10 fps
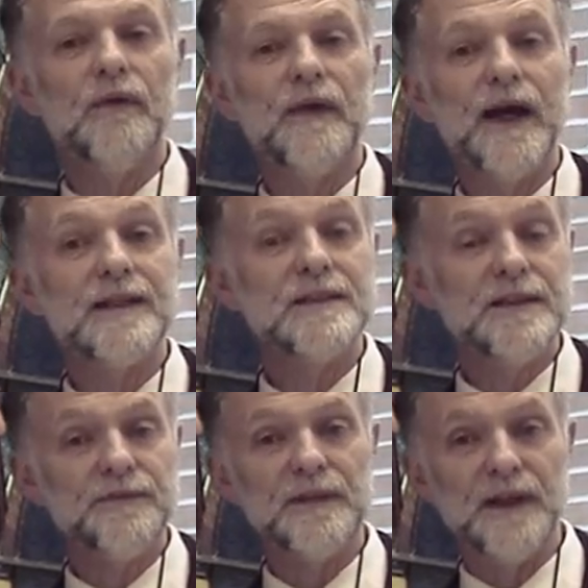that
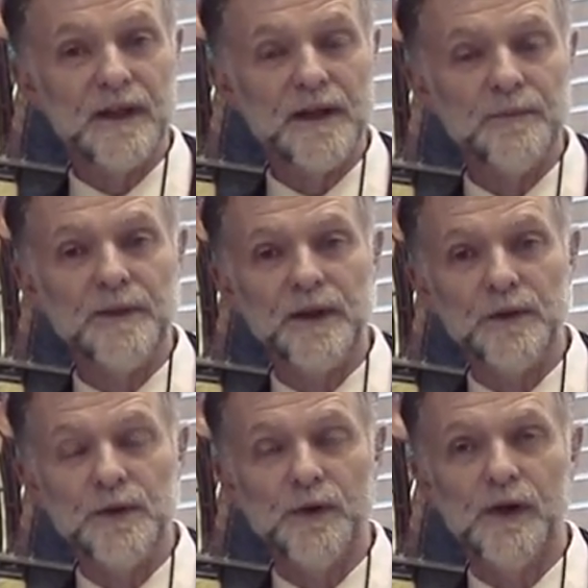Tiffany and Company in
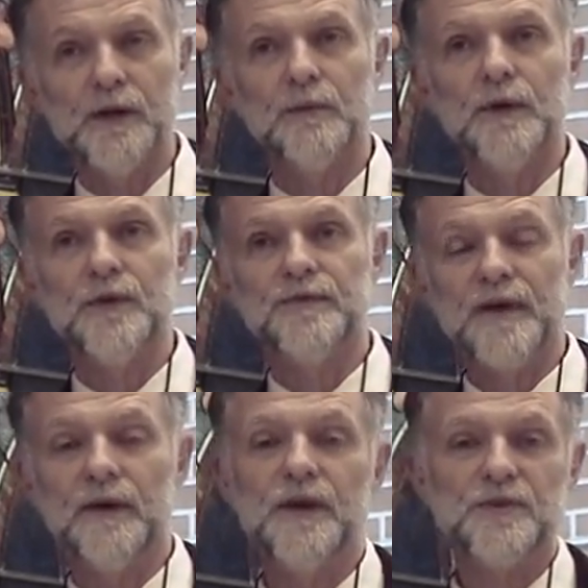New York was
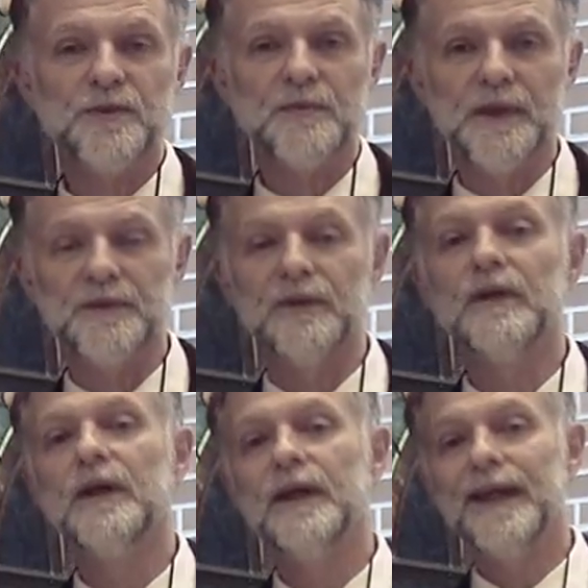very instrumental
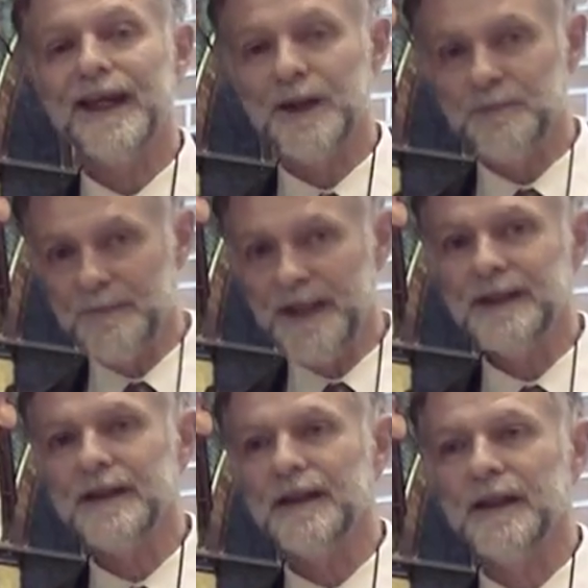in
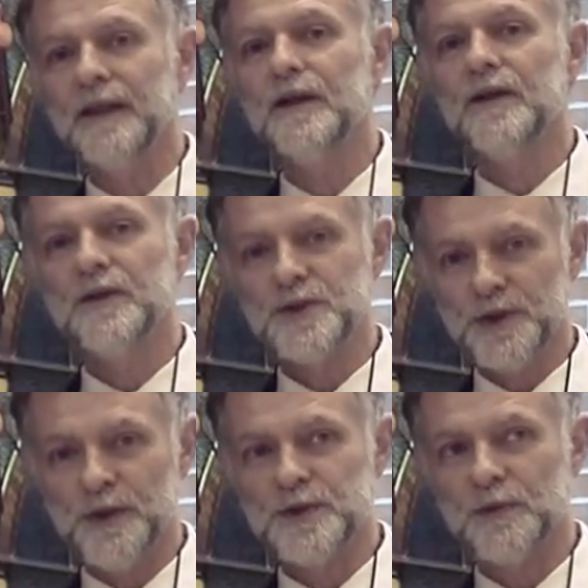making
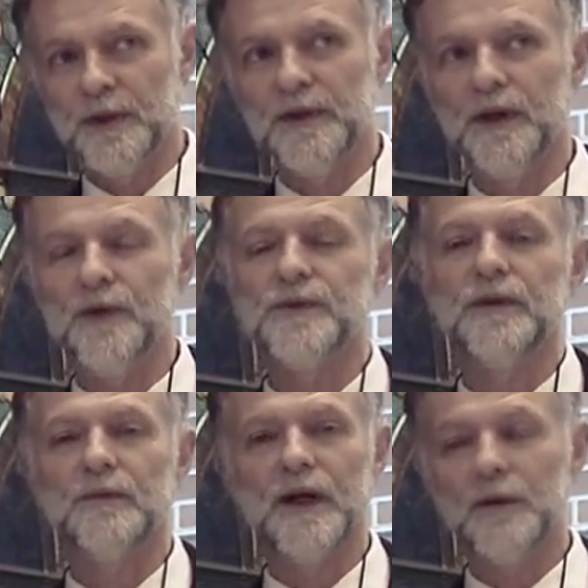church windows.
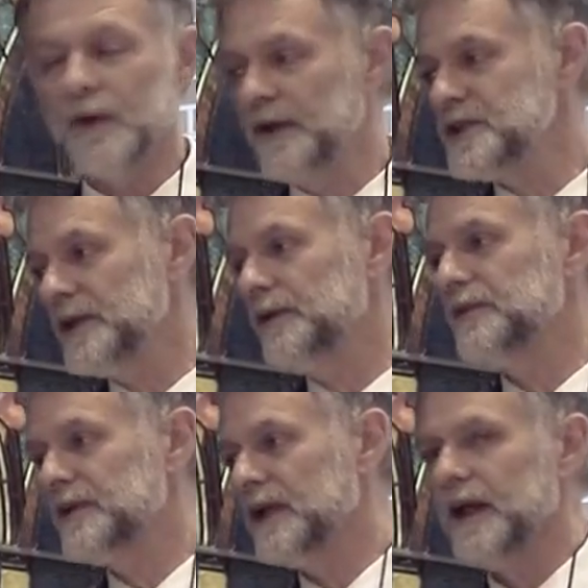And what I want to show you
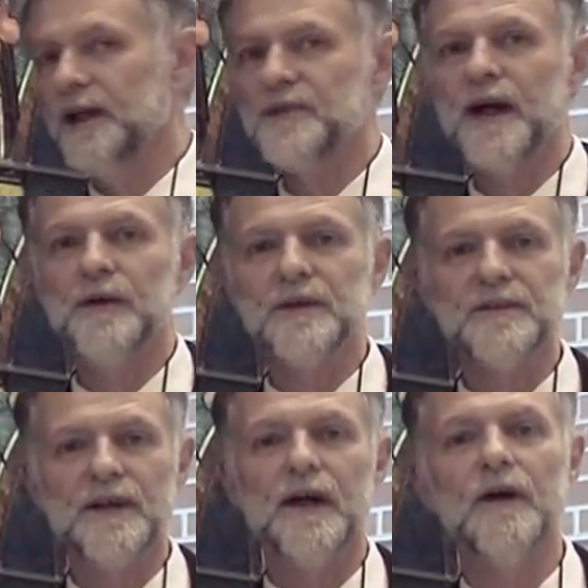today is how you
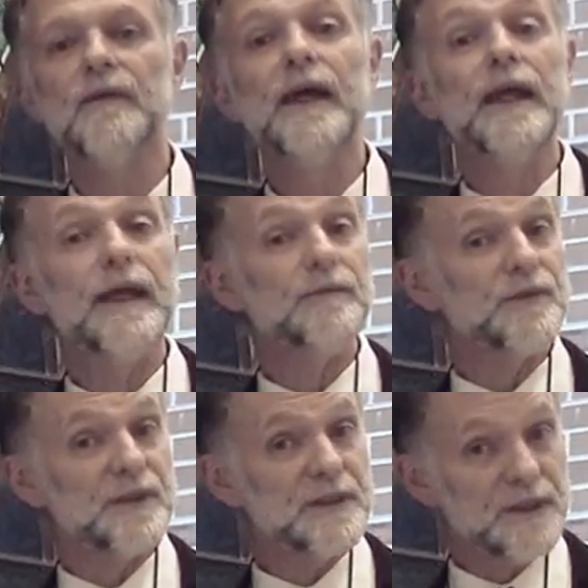can tell if
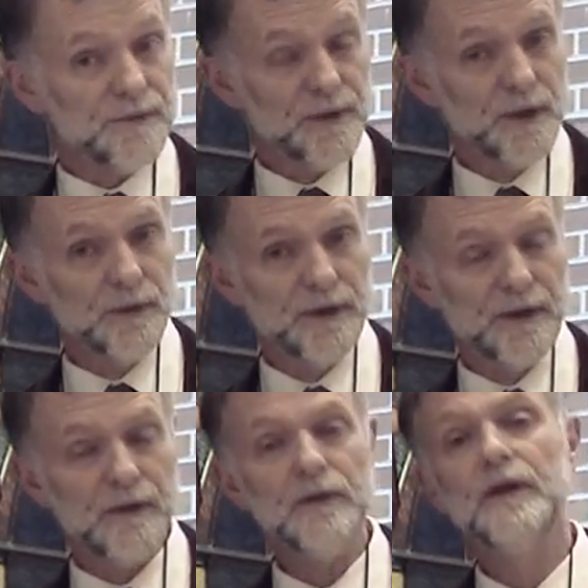it's a Tiffany
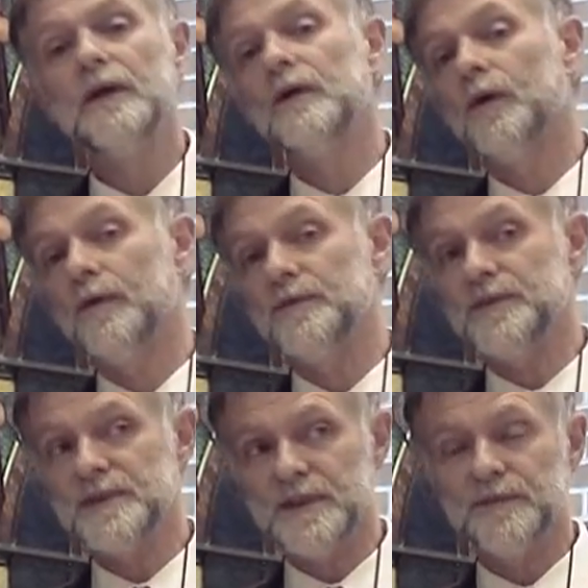window or if
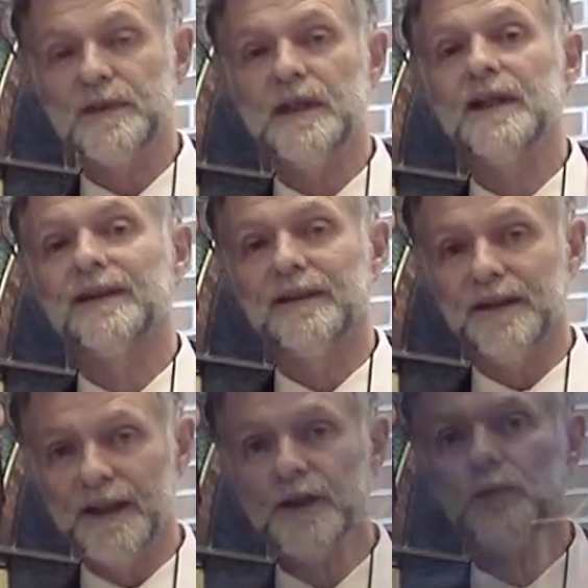it's a Tiffany-like